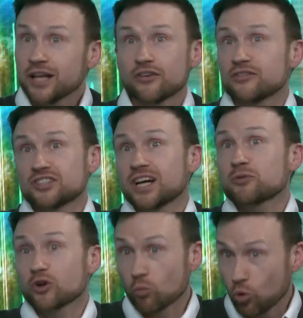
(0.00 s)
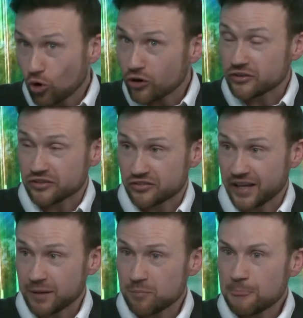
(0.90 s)
There's a chapter on water is the
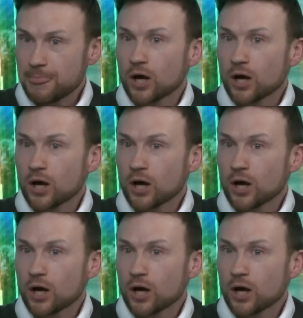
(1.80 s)
same.